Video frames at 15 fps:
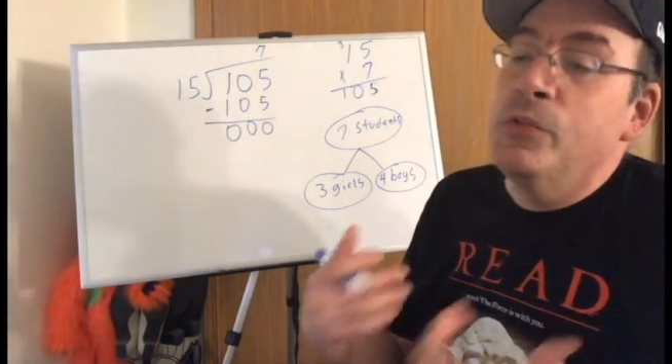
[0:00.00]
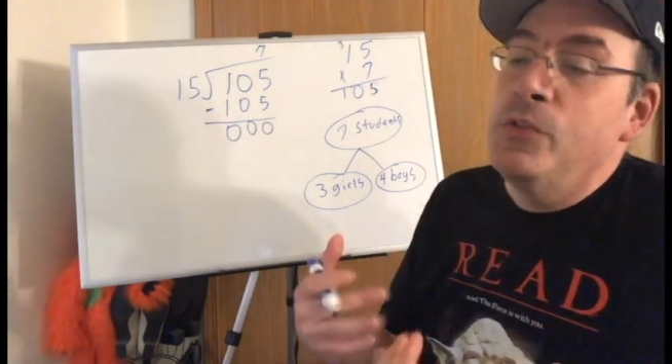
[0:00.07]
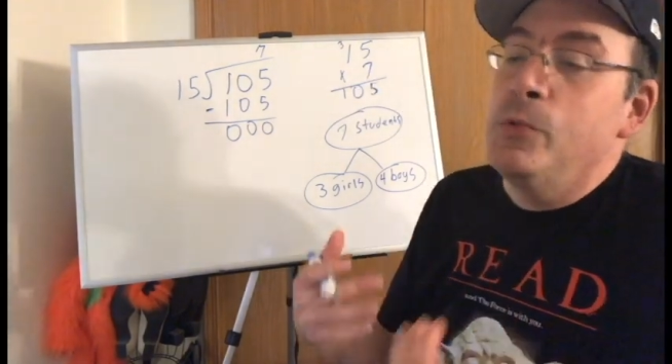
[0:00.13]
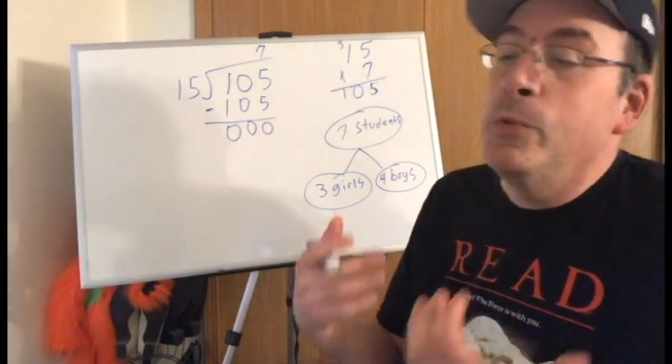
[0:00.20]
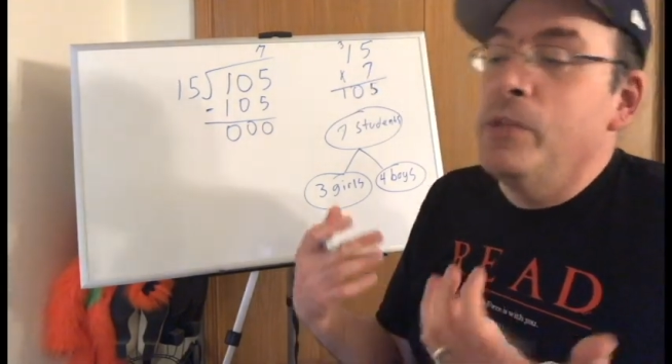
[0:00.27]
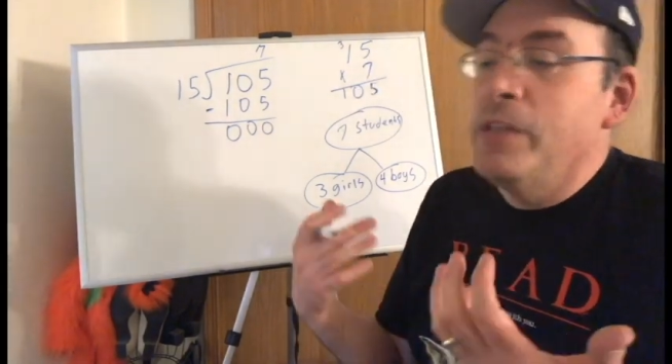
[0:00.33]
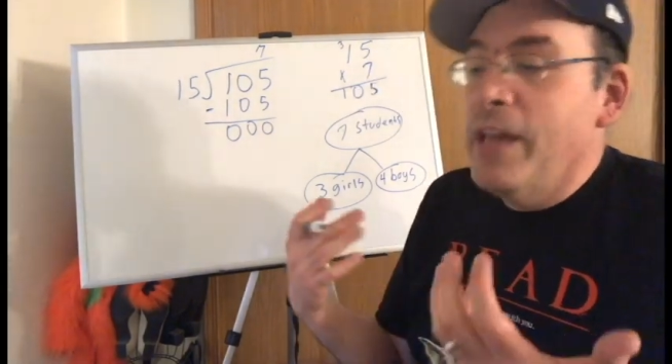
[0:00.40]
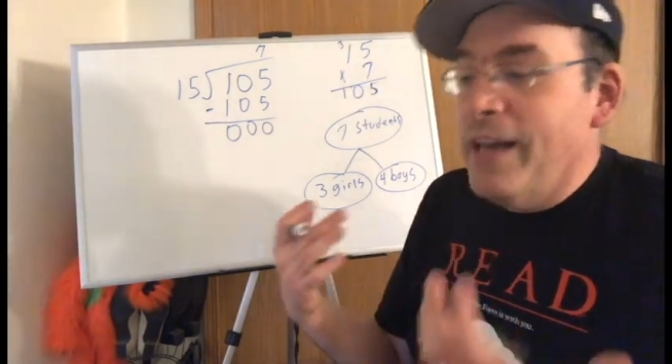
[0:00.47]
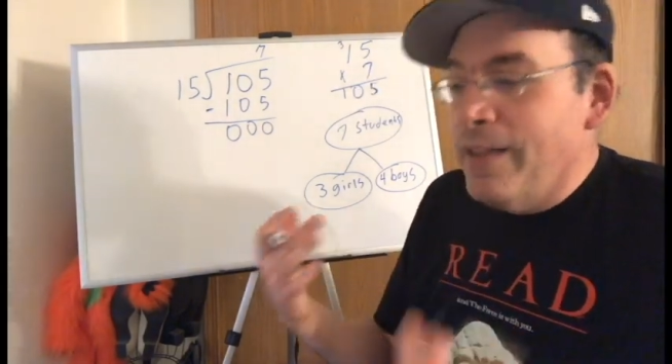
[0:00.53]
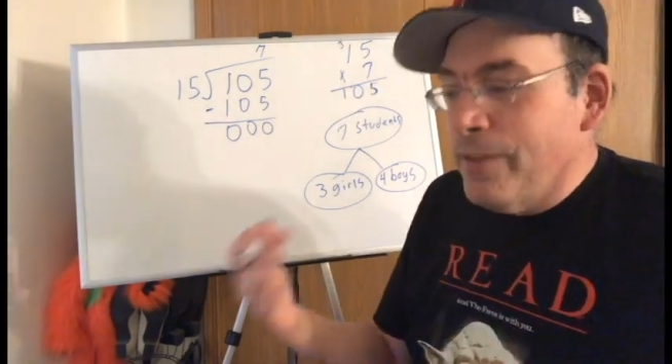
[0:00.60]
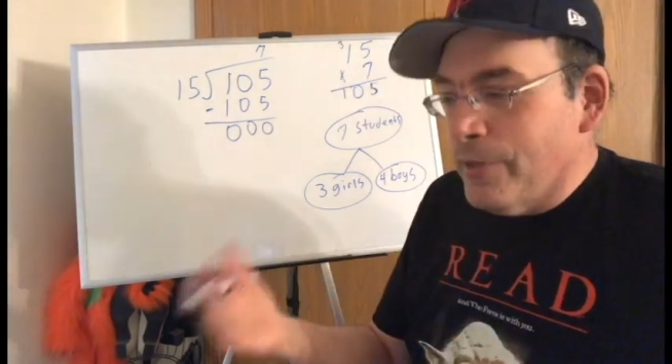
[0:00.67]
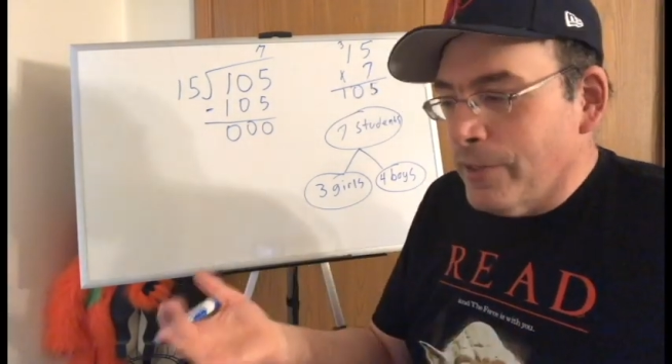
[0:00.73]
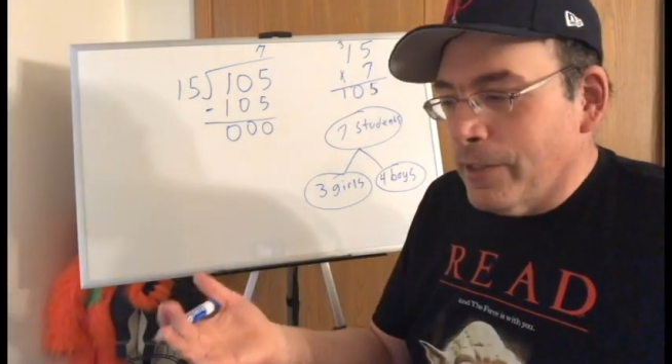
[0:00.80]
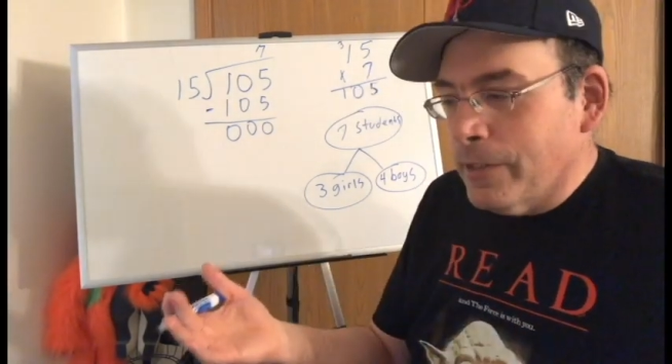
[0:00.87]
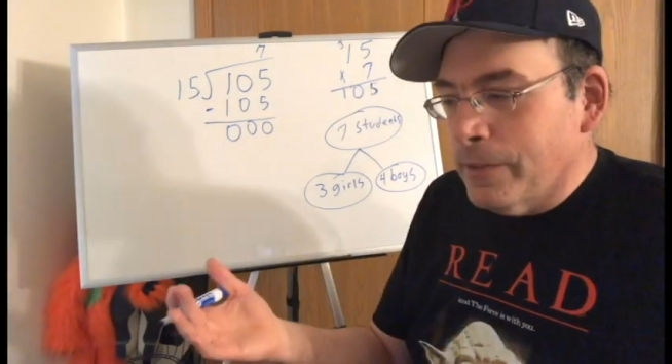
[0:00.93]
all
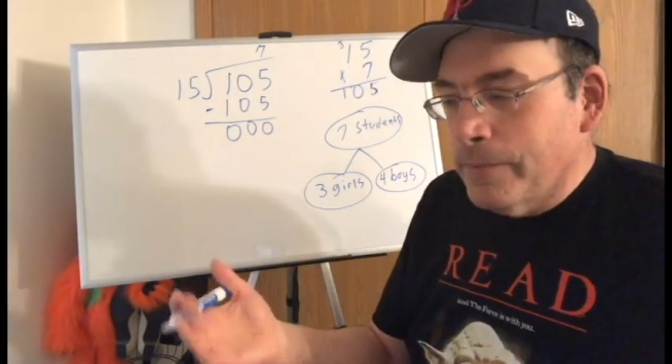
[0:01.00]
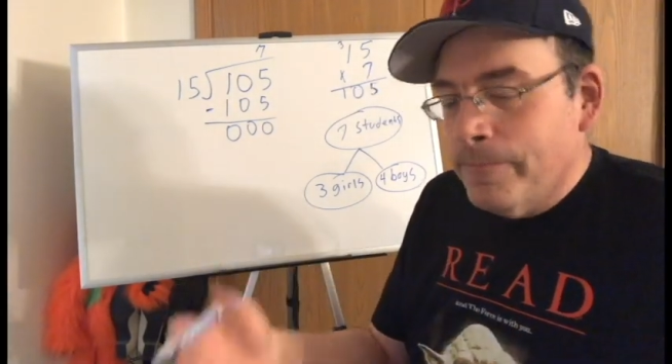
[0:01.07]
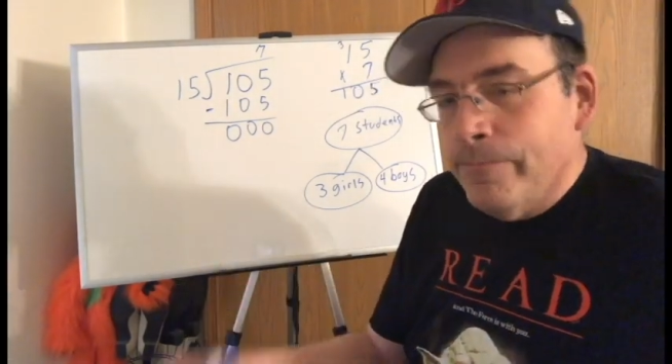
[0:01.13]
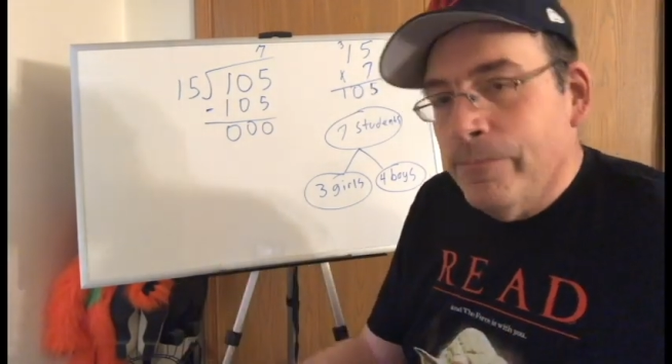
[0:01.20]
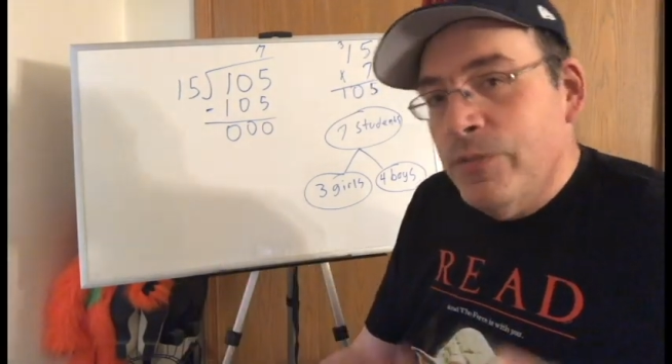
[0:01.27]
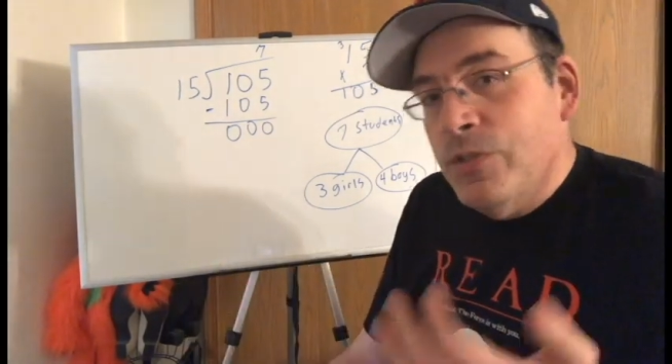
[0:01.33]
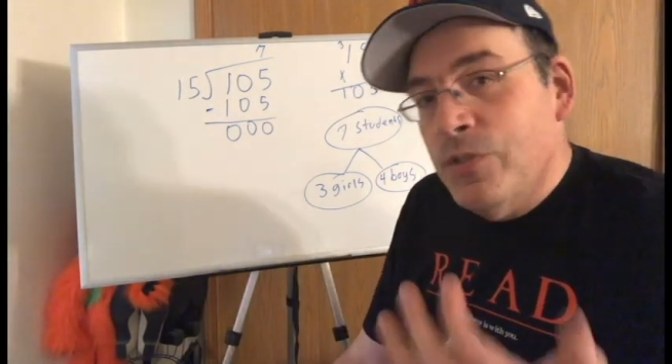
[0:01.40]
together.